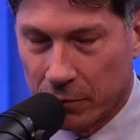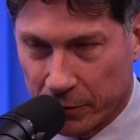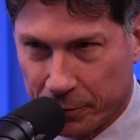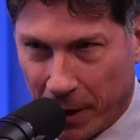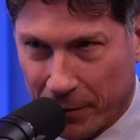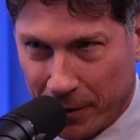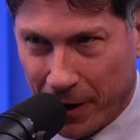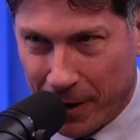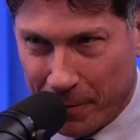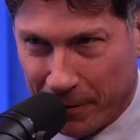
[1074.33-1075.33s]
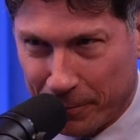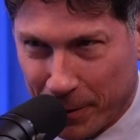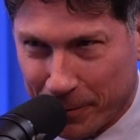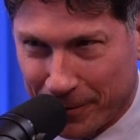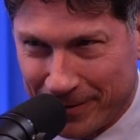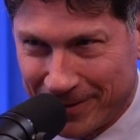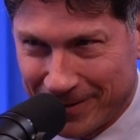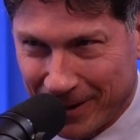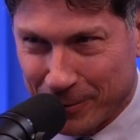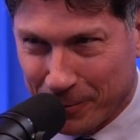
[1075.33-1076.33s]
Respect the IMF, people.
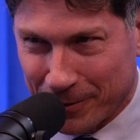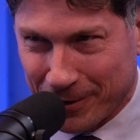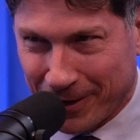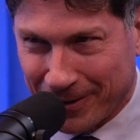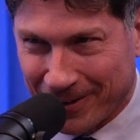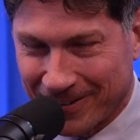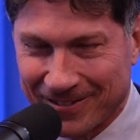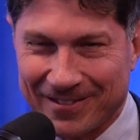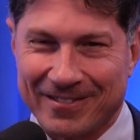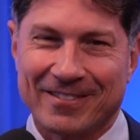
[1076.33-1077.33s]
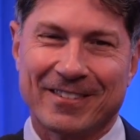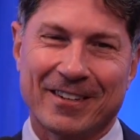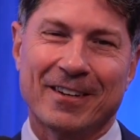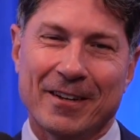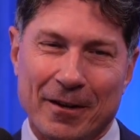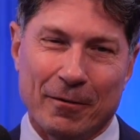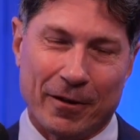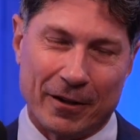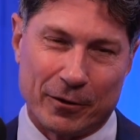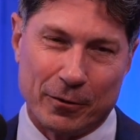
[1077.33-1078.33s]
That's what we're saying here. Well,
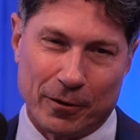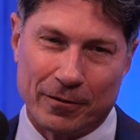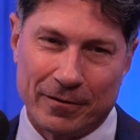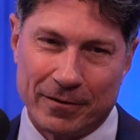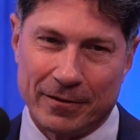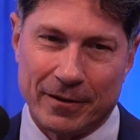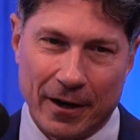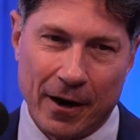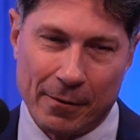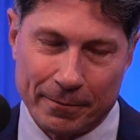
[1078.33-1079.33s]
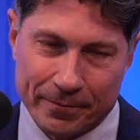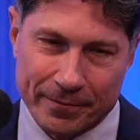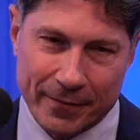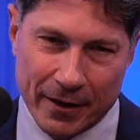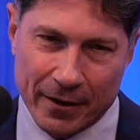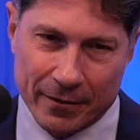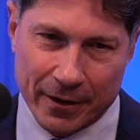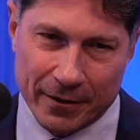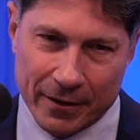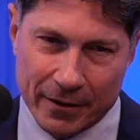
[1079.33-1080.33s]
that's cool. Yeah,
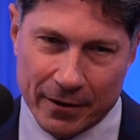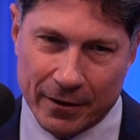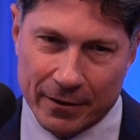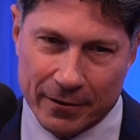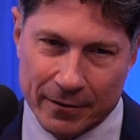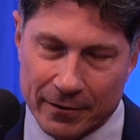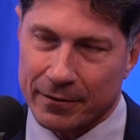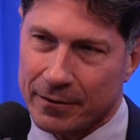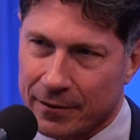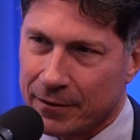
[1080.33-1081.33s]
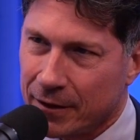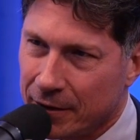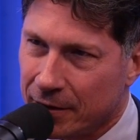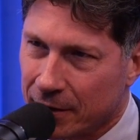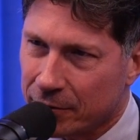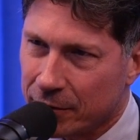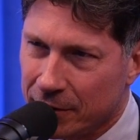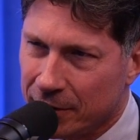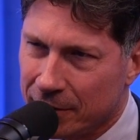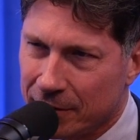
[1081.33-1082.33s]
I think anything else we need to